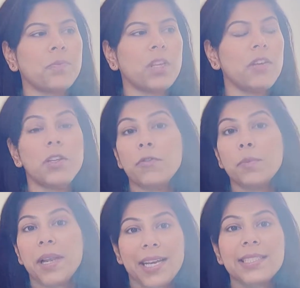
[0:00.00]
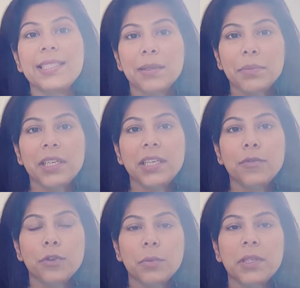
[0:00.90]
even if you plan
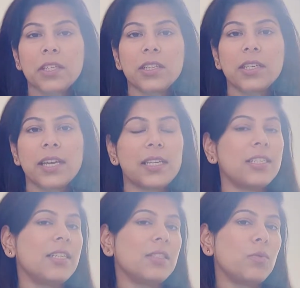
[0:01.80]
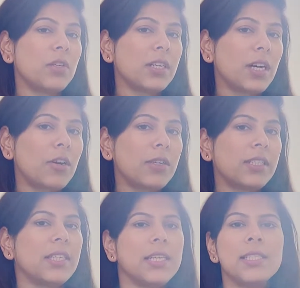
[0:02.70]
something for a particular day and it doesn't work out
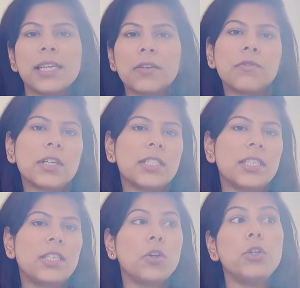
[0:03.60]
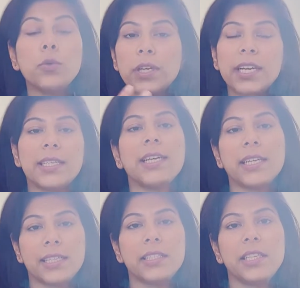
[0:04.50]
and the kids get fussy or you get
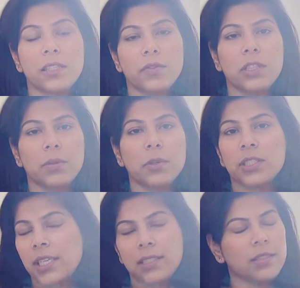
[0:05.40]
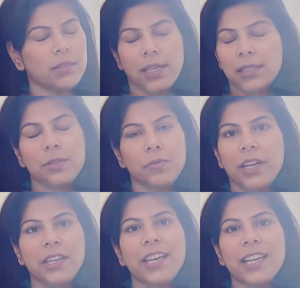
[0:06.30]
tired at the end of the day, because that's
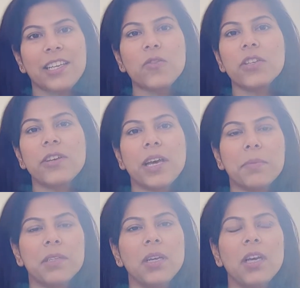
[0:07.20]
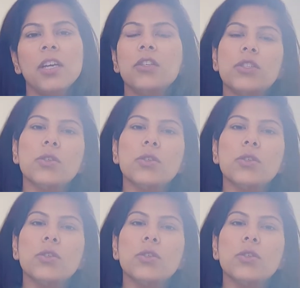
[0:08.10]
very likely going to happen. So